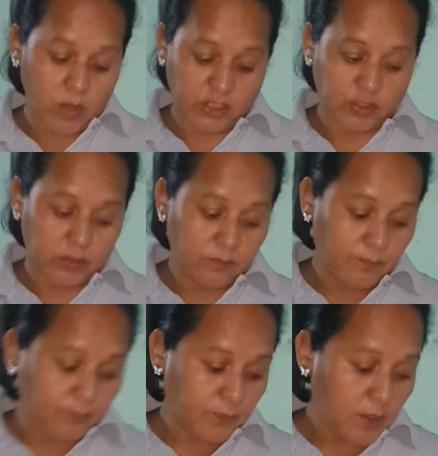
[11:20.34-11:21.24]
question.
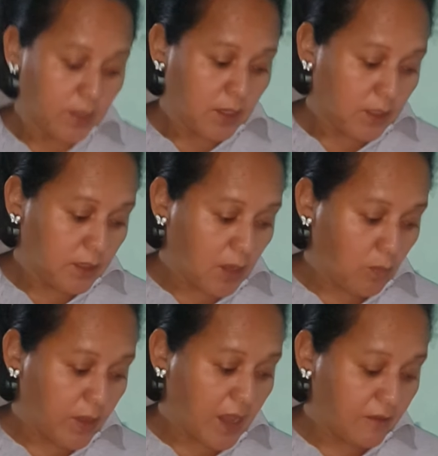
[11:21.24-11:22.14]

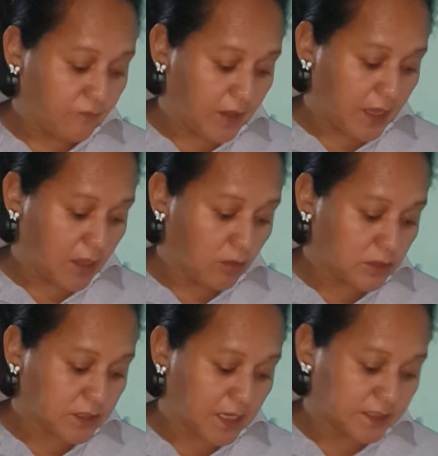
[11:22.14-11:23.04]
Now we have
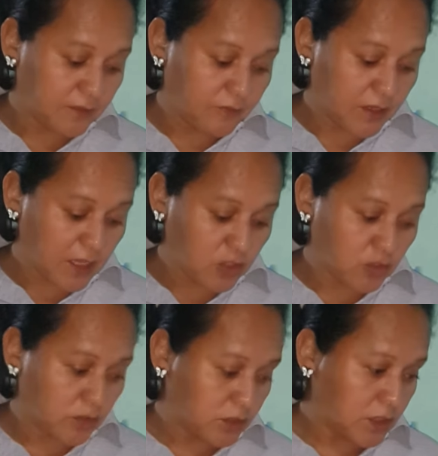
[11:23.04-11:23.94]
angles
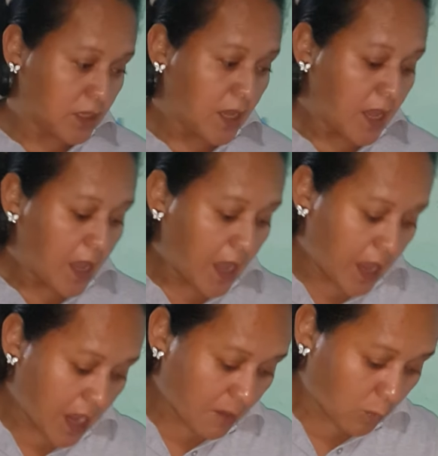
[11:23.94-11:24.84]
classifications.
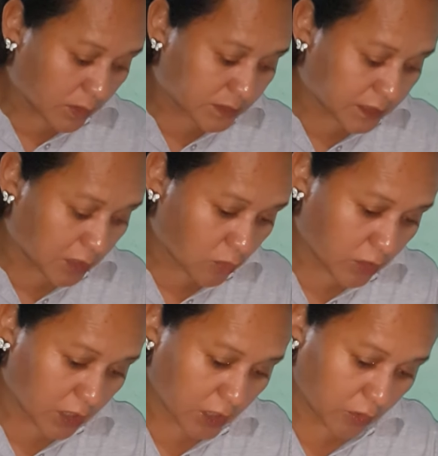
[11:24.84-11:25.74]
I have one
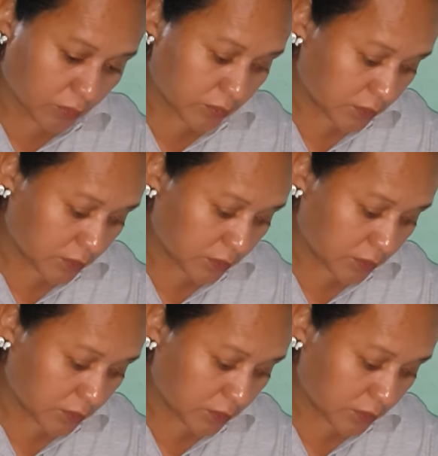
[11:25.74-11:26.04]
circle here.